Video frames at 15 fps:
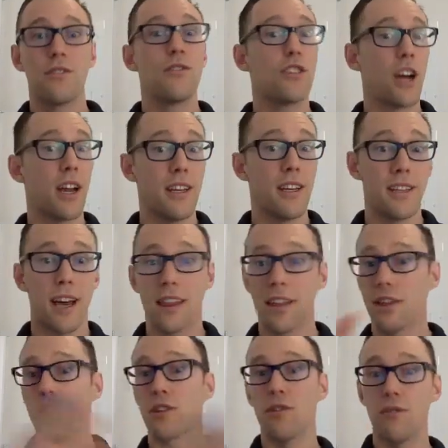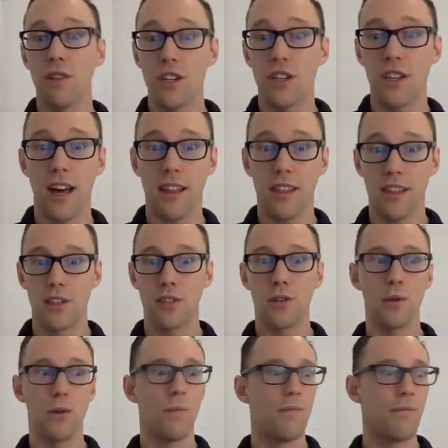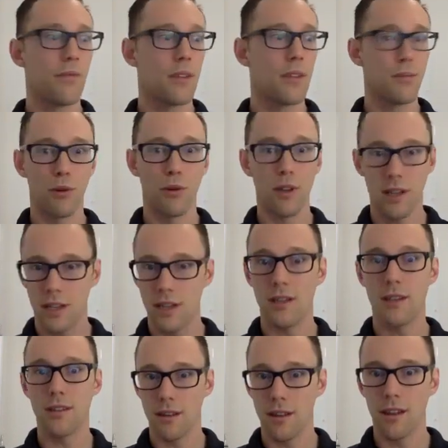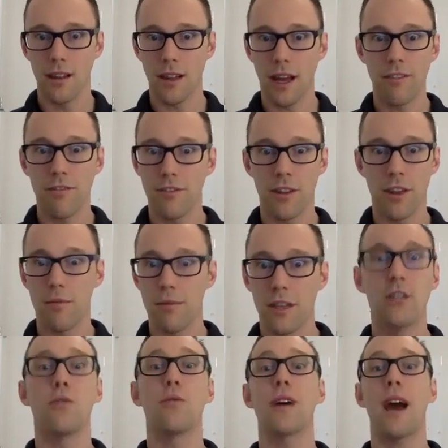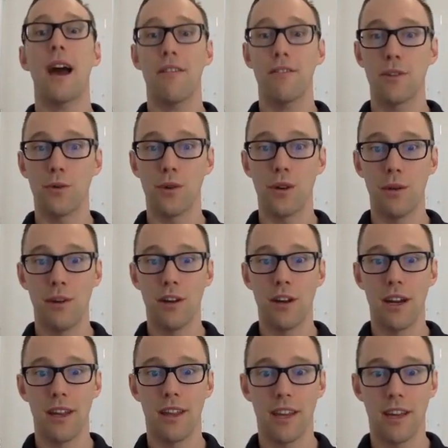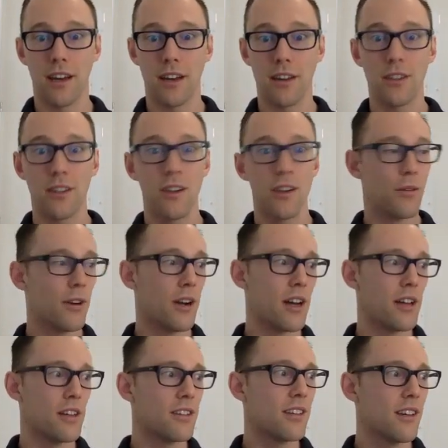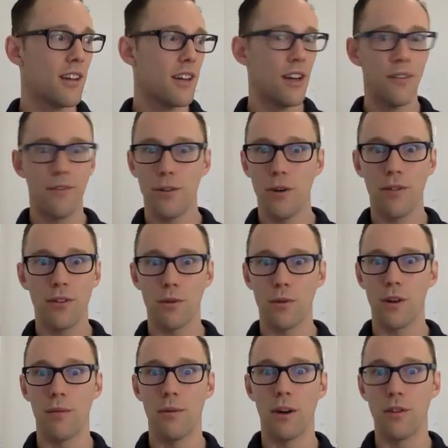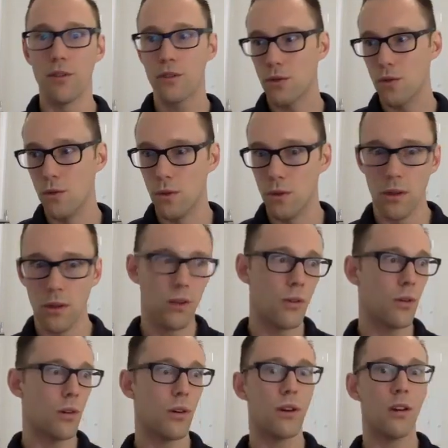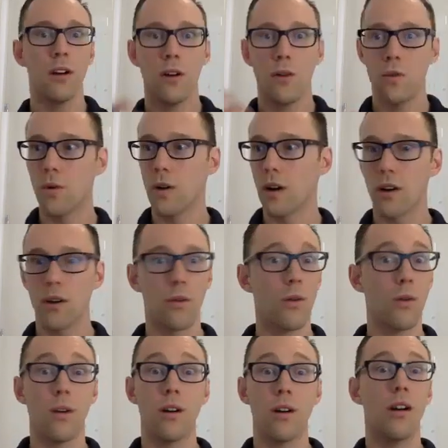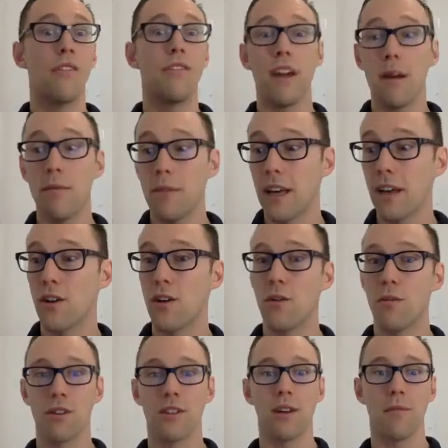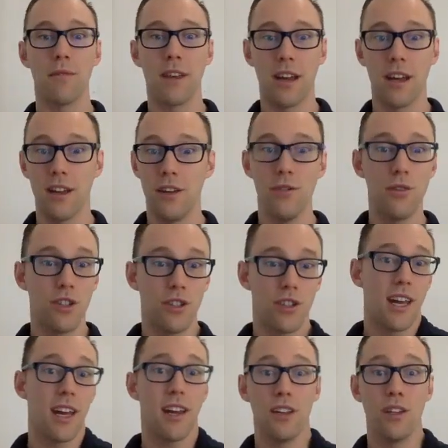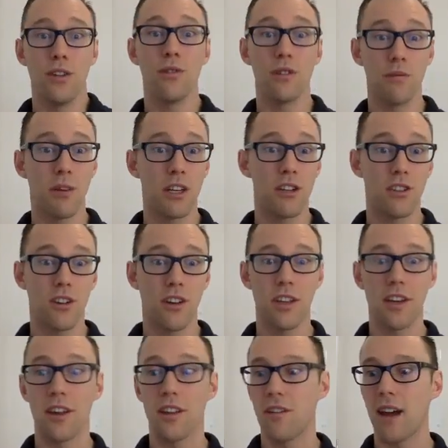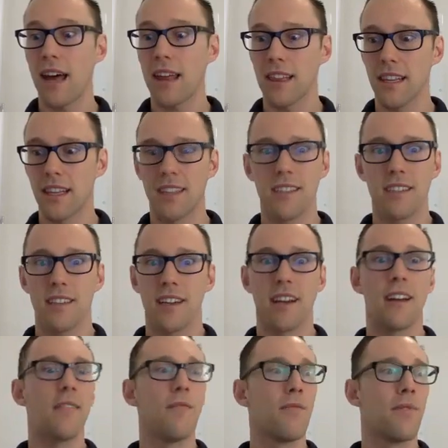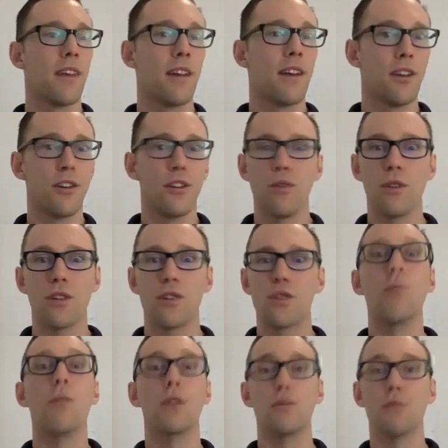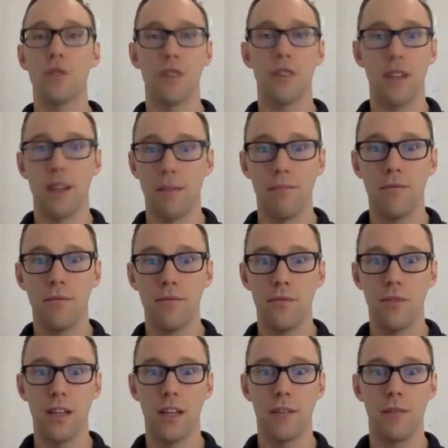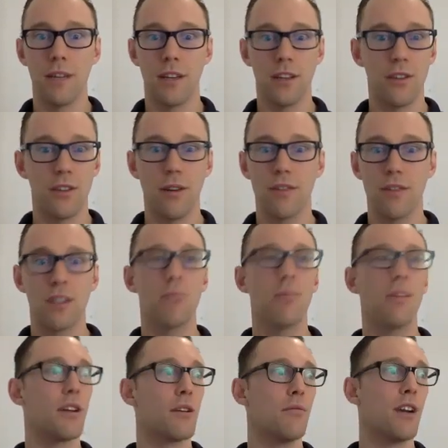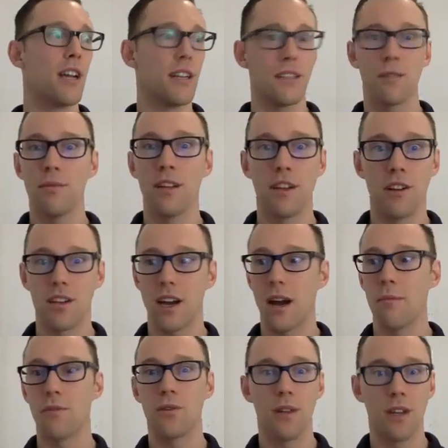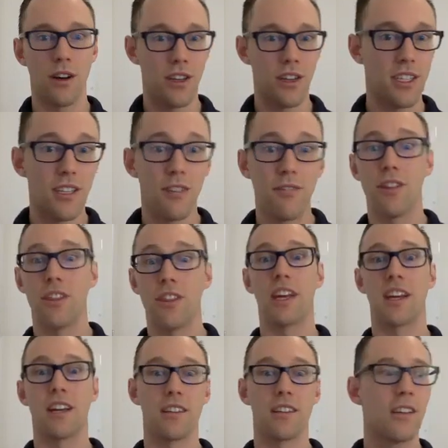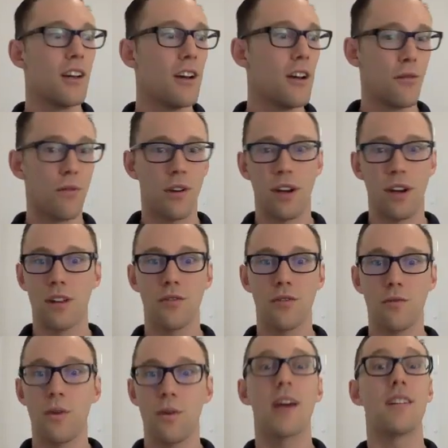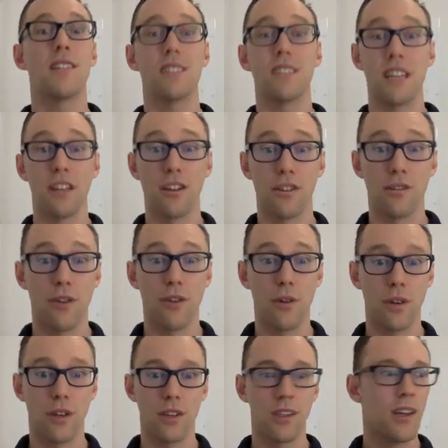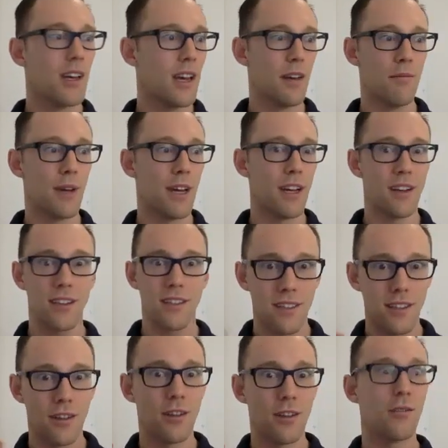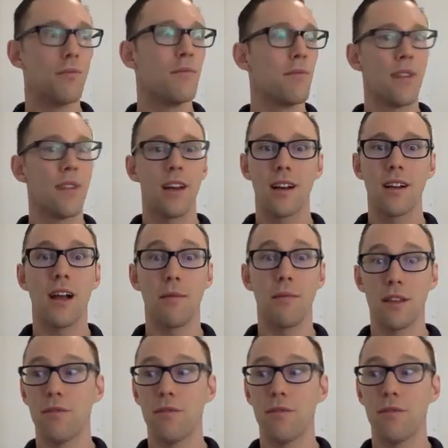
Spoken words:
Chinese athletes or the Russian athletes who sport is life for them. They don't have to worry about anything else. Whereas if you have to worry about school or work or a family at home or something, and you just can't do as much as all the other athletes, like you're doing so much more than them really, because you have to split your brain and split your time between all these different things. Whereas we had a singular focus. It makes, you know, climbing